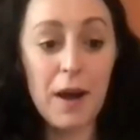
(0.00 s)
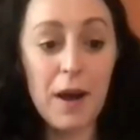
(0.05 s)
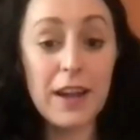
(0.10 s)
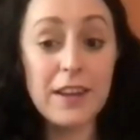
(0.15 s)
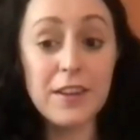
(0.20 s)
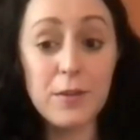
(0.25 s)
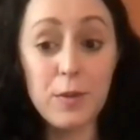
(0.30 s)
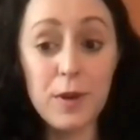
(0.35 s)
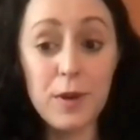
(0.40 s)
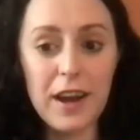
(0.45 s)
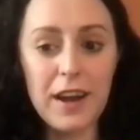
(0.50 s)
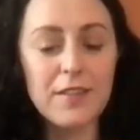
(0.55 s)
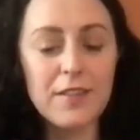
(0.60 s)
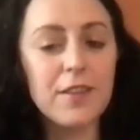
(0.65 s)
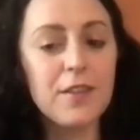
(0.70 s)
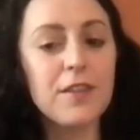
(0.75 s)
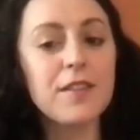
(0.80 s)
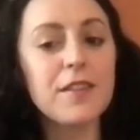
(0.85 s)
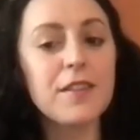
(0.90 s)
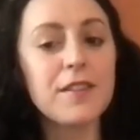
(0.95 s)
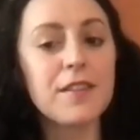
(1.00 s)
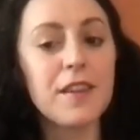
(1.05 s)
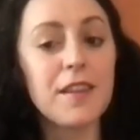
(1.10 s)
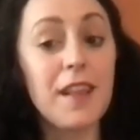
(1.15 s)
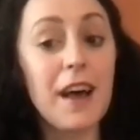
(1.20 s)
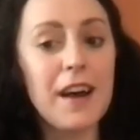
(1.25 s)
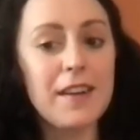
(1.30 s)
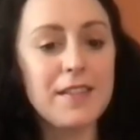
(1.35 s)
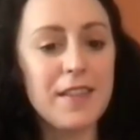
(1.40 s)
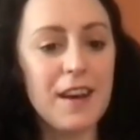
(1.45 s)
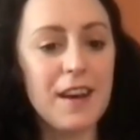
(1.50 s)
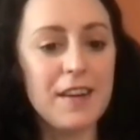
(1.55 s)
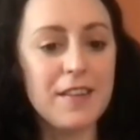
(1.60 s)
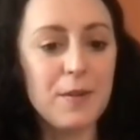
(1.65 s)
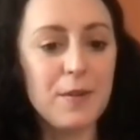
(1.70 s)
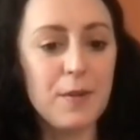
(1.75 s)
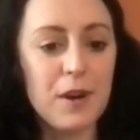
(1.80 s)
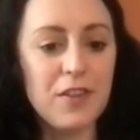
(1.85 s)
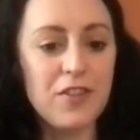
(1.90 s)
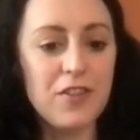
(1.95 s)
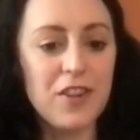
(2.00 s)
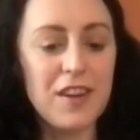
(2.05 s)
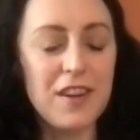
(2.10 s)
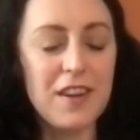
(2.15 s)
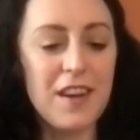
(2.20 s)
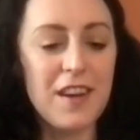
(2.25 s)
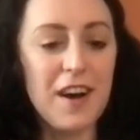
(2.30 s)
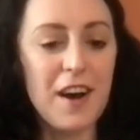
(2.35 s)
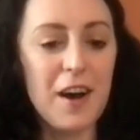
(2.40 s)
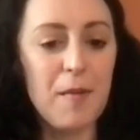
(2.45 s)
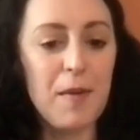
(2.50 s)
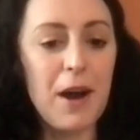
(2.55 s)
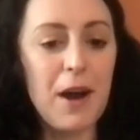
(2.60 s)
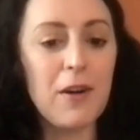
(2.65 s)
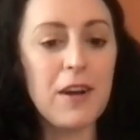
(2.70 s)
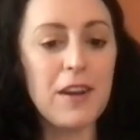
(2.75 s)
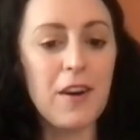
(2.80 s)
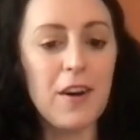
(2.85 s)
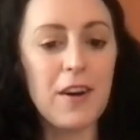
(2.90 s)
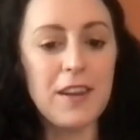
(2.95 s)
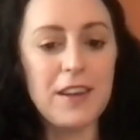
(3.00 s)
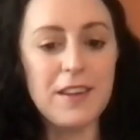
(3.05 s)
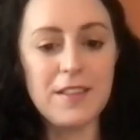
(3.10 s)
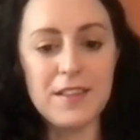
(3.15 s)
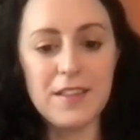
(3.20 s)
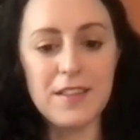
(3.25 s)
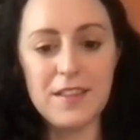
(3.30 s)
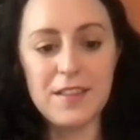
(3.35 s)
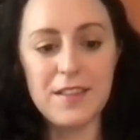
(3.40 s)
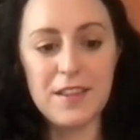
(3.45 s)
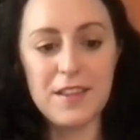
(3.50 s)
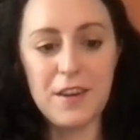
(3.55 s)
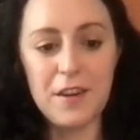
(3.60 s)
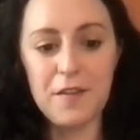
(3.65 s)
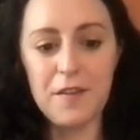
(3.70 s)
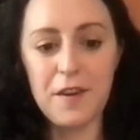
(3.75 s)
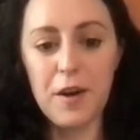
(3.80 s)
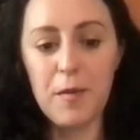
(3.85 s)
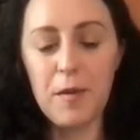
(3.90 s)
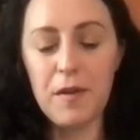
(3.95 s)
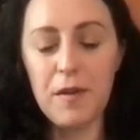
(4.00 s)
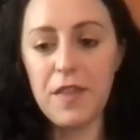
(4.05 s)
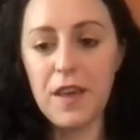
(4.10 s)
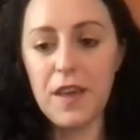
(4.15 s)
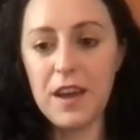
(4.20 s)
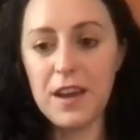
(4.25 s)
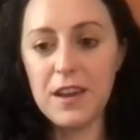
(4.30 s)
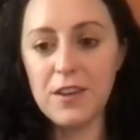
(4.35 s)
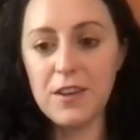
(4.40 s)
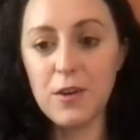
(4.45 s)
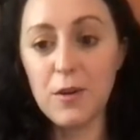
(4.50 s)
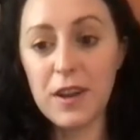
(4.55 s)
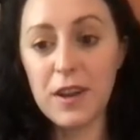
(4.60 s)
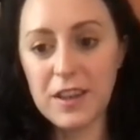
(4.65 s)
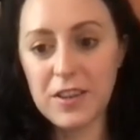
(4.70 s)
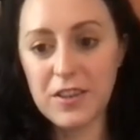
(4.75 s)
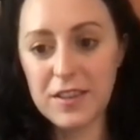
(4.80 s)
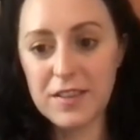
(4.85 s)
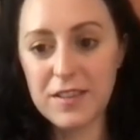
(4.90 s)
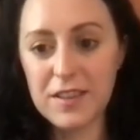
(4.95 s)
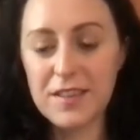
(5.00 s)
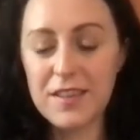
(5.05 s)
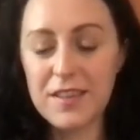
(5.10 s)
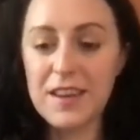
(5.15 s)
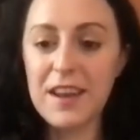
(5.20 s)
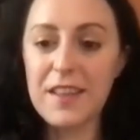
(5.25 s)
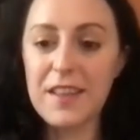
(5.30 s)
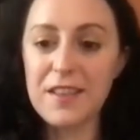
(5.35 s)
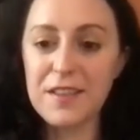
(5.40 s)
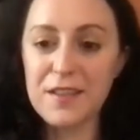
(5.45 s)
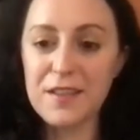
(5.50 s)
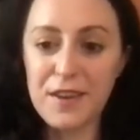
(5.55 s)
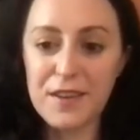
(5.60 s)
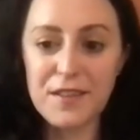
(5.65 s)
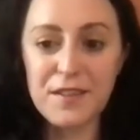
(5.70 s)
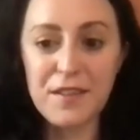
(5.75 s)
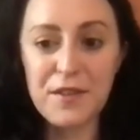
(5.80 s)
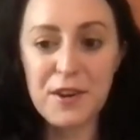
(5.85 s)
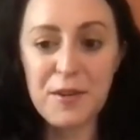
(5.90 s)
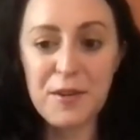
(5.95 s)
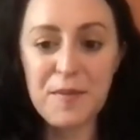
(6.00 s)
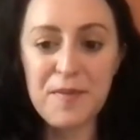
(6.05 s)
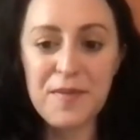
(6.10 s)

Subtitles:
did want to add, so this is the last question. How can audiences see your film if they don't get a chance to see it at this festival?